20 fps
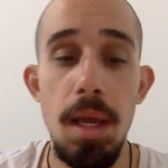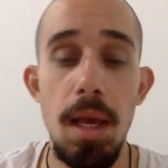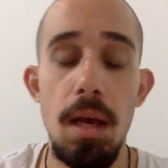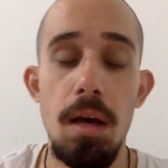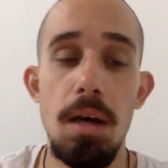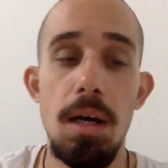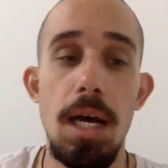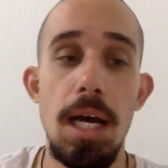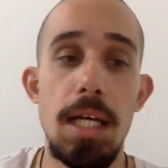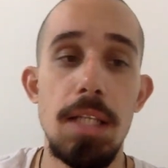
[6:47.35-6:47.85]

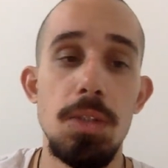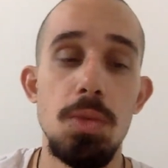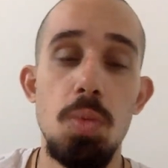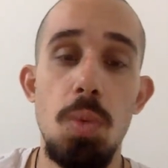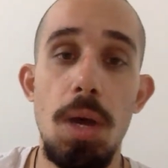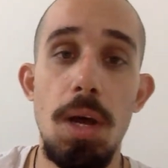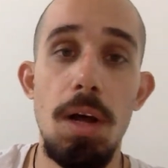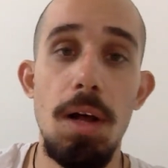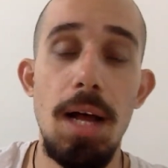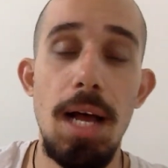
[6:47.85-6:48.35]
as
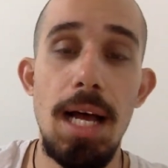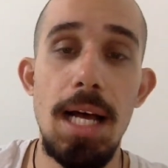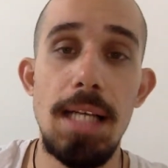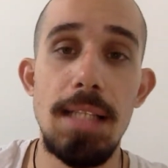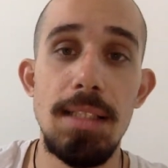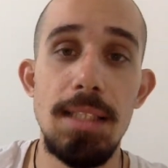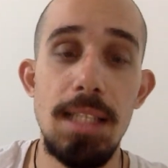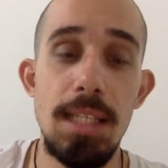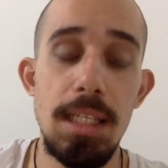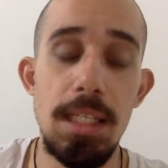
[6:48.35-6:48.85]
well
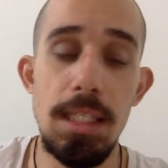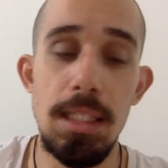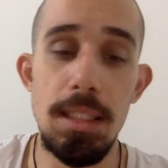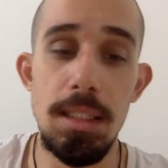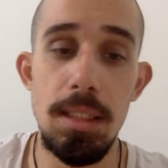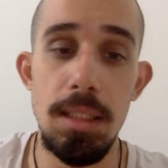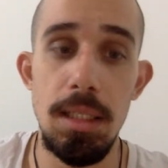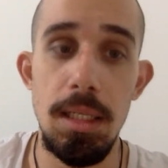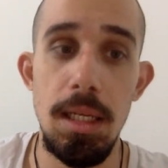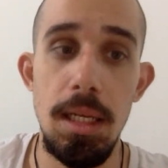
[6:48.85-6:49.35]
as in
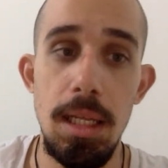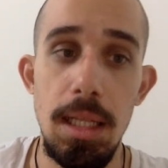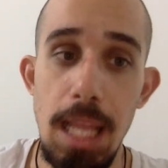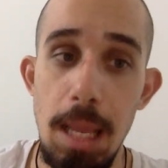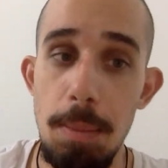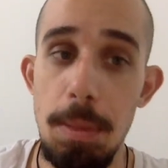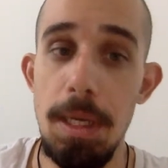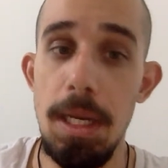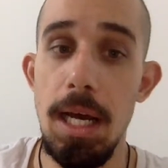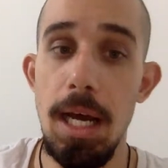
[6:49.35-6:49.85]

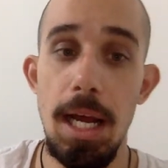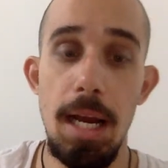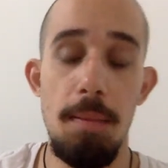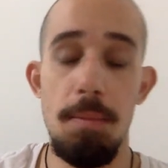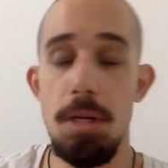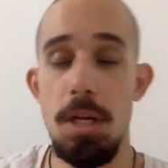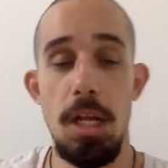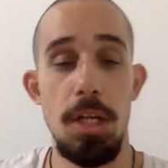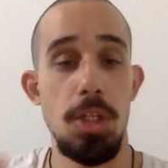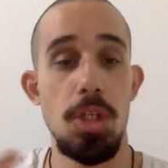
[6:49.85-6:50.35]
Lebanon.
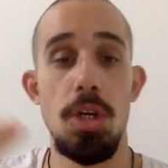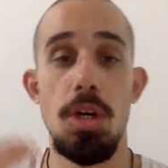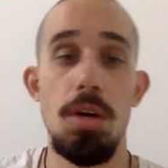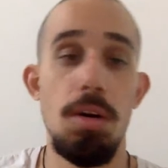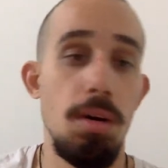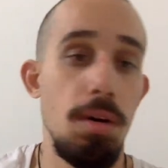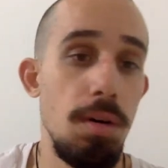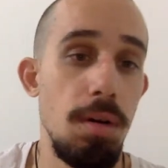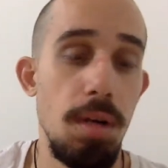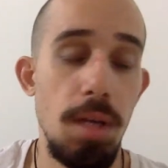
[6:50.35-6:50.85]
I'm not
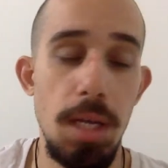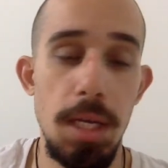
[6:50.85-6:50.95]
sure